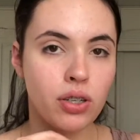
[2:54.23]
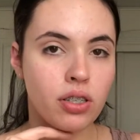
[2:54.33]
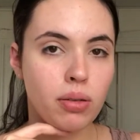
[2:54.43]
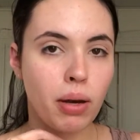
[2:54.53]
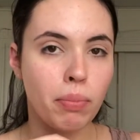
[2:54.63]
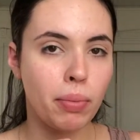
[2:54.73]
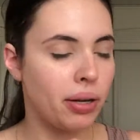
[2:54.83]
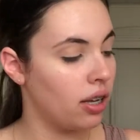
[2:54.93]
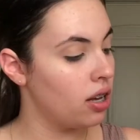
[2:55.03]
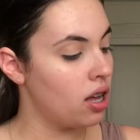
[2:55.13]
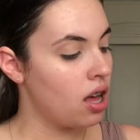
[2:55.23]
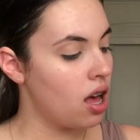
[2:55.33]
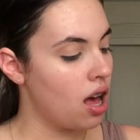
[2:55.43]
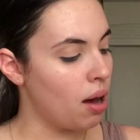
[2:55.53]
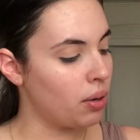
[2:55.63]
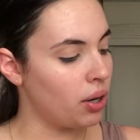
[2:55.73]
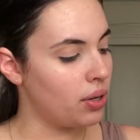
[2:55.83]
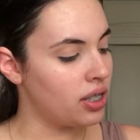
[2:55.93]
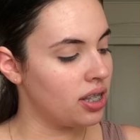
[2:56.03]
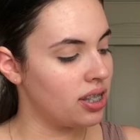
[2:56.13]
could see my papa. I'm gonna go
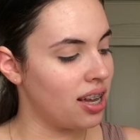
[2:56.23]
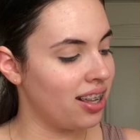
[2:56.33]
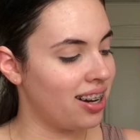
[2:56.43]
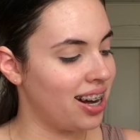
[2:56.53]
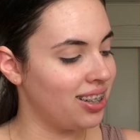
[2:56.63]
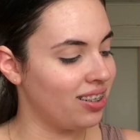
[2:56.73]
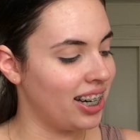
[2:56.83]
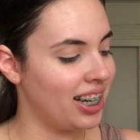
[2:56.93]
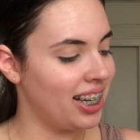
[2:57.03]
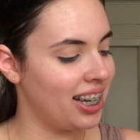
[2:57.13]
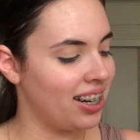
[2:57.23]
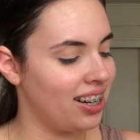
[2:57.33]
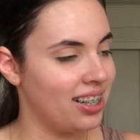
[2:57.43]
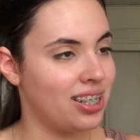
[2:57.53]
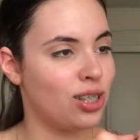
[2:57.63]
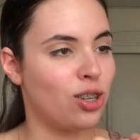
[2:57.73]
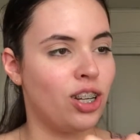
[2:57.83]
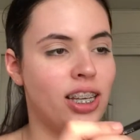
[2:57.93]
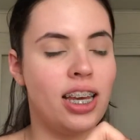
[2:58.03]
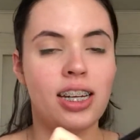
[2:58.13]
into this other color right here. This is
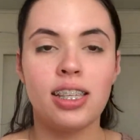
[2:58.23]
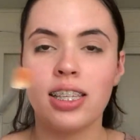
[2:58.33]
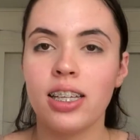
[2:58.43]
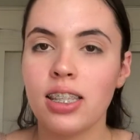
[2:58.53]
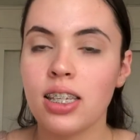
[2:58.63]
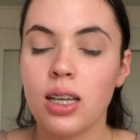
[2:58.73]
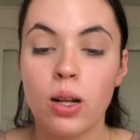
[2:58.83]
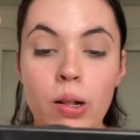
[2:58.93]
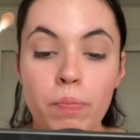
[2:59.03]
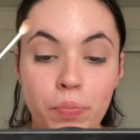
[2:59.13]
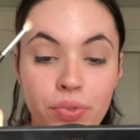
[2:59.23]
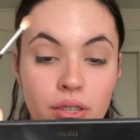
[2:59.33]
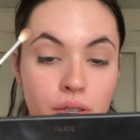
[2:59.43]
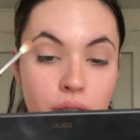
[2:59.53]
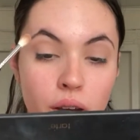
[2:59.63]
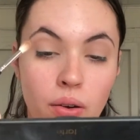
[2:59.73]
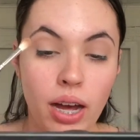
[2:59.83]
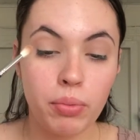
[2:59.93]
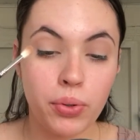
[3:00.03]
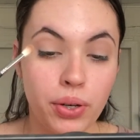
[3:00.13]
called Innocent. So
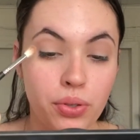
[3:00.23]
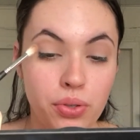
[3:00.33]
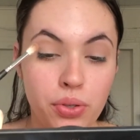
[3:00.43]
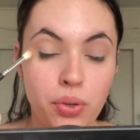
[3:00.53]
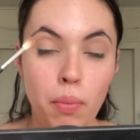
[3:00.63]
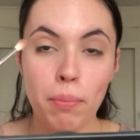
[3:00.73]
I'm going to